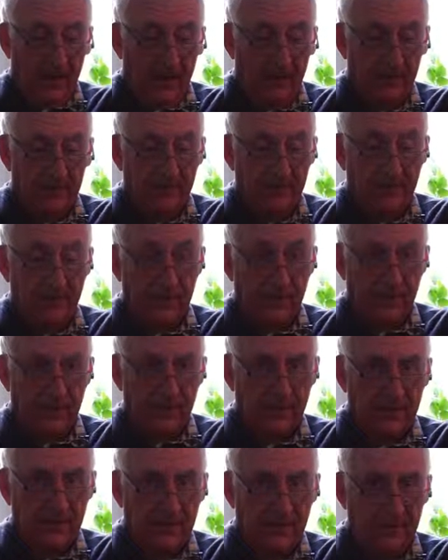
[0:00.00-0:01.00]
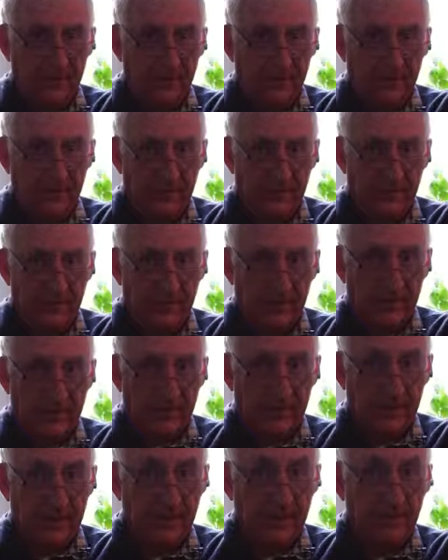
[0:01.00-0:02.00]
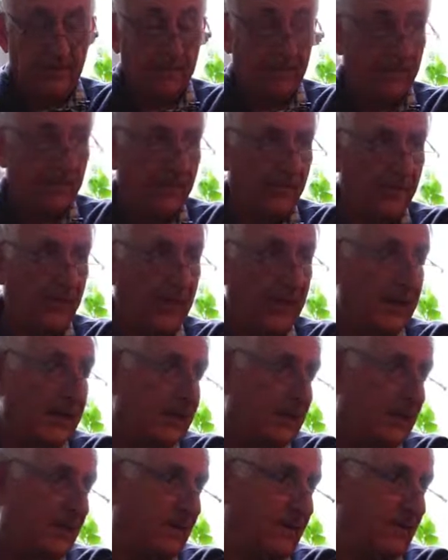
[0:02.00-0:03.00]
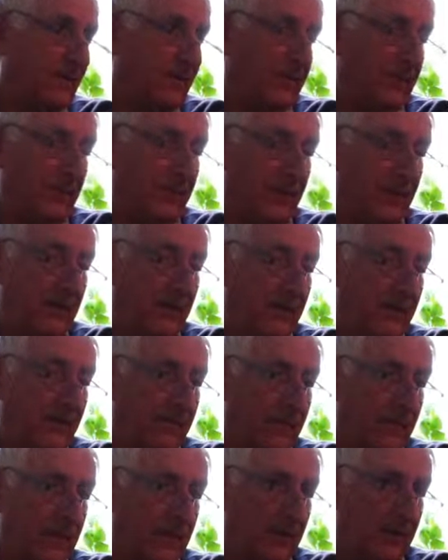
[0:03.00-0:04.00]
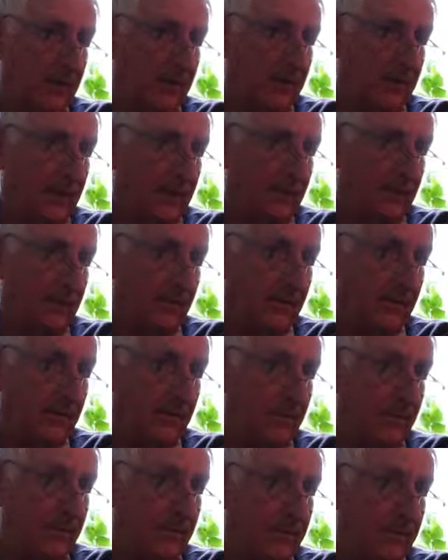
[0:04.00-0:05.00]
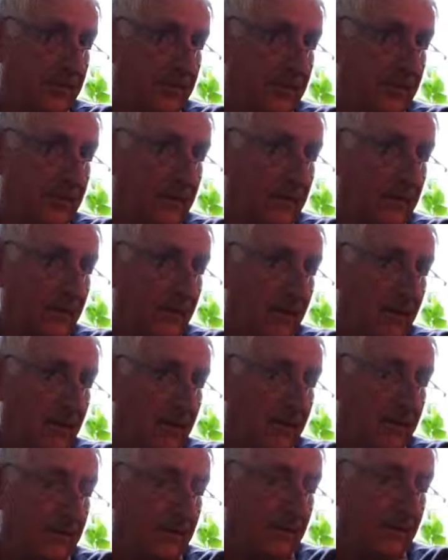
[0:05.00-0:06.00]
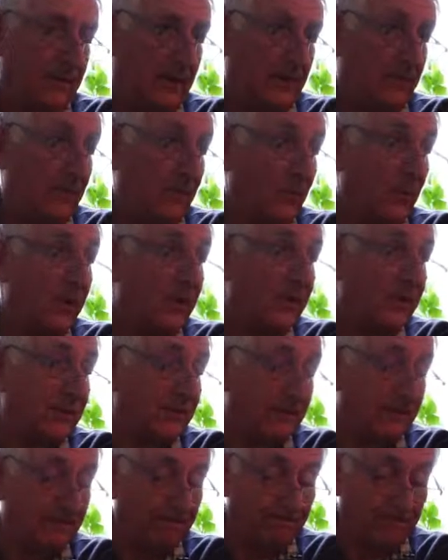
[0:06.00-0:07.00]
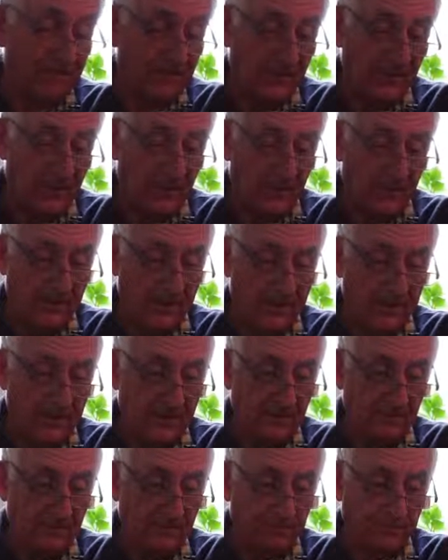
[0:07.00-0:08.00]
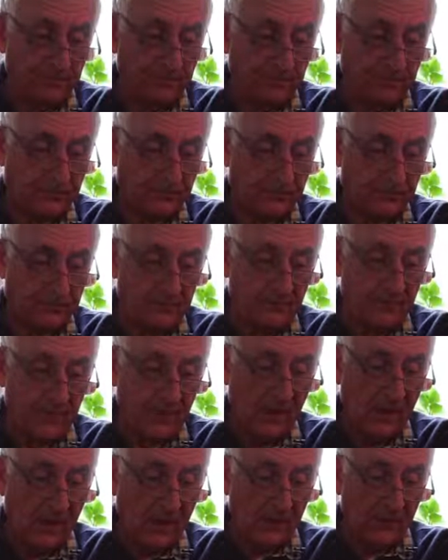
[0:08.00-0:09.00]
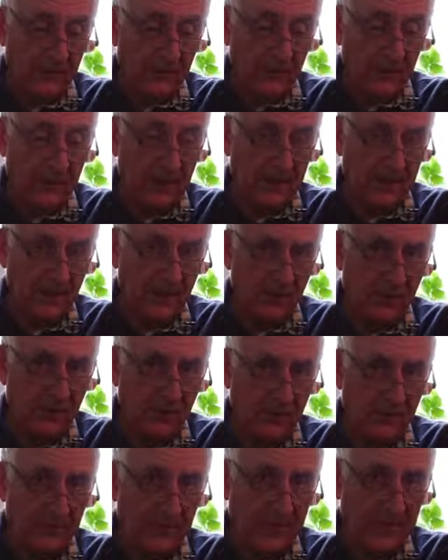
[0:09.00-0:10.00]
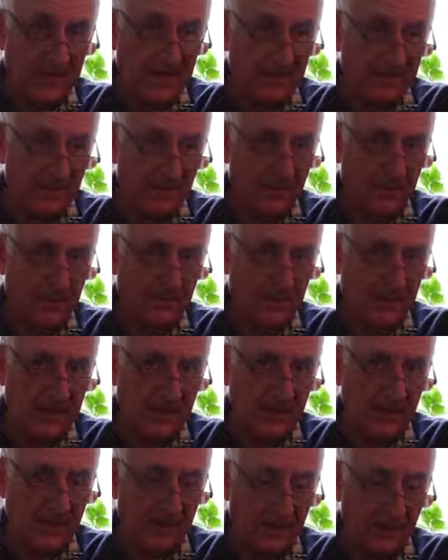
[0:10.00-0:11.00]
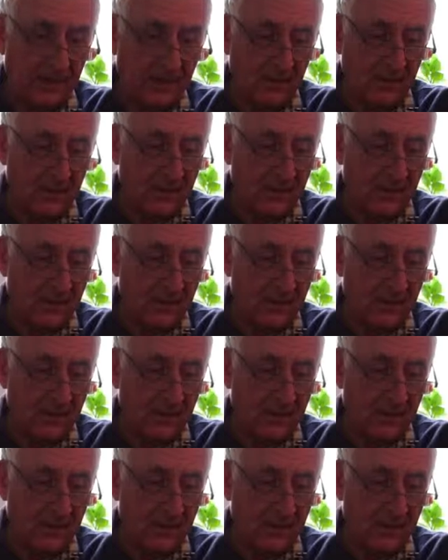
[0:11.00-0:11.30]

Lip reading: It was a very serious situation then. I'm afraid the situation for those that group has got even worse. It's not got better. So we had homeless people coming in,